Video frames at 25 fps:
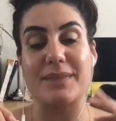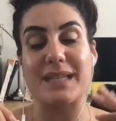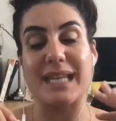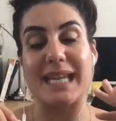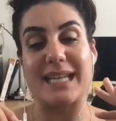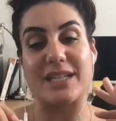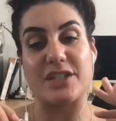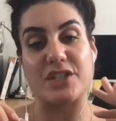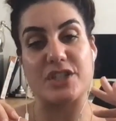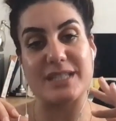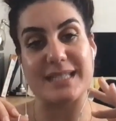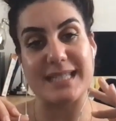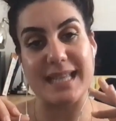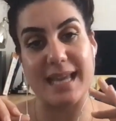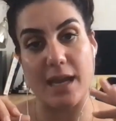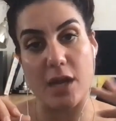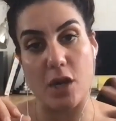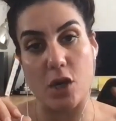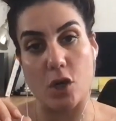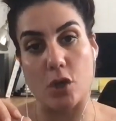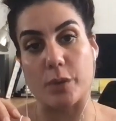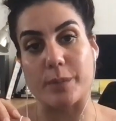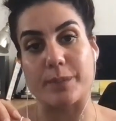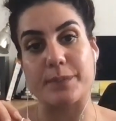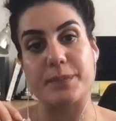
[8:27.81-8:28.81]
it just
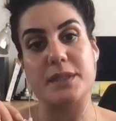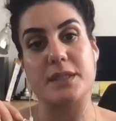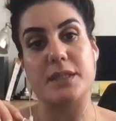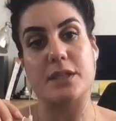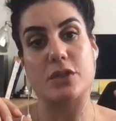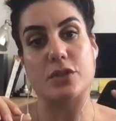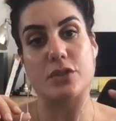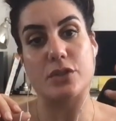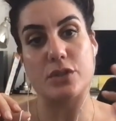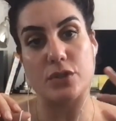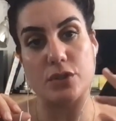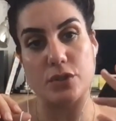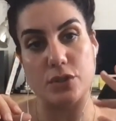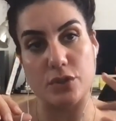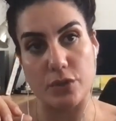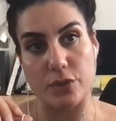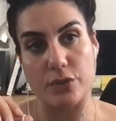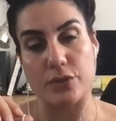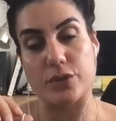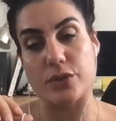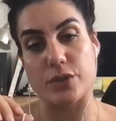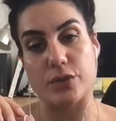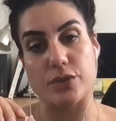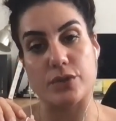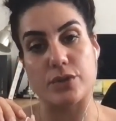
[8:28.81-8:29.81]
helps so,
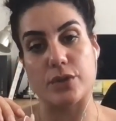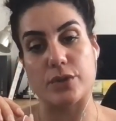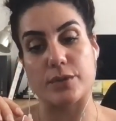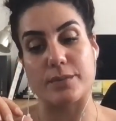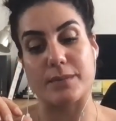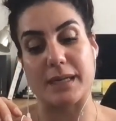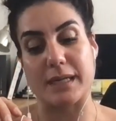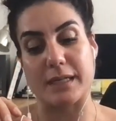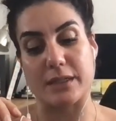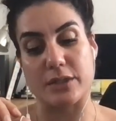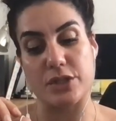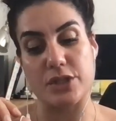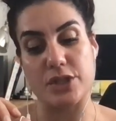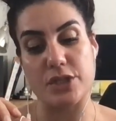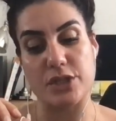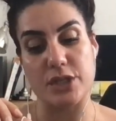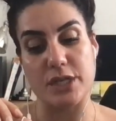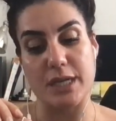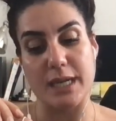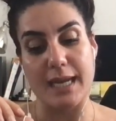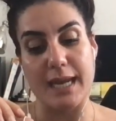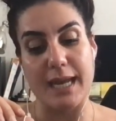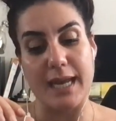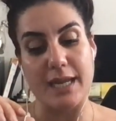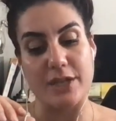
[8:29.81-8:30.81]
so, so much.
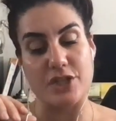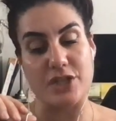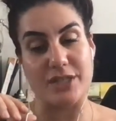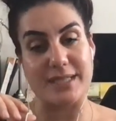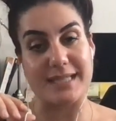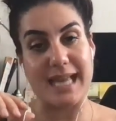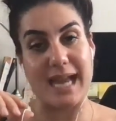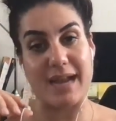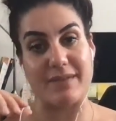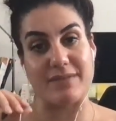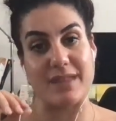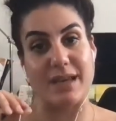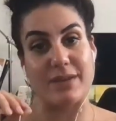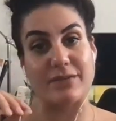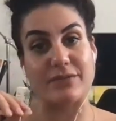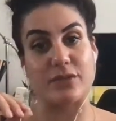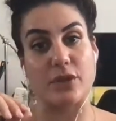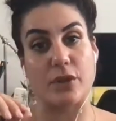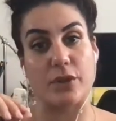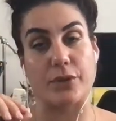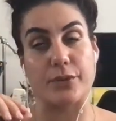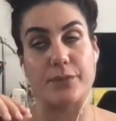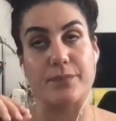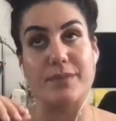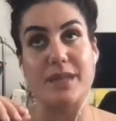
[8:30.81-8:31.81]
Just have that
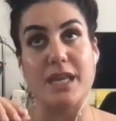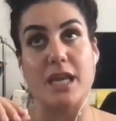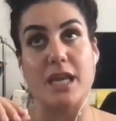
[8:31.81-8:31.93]
flow.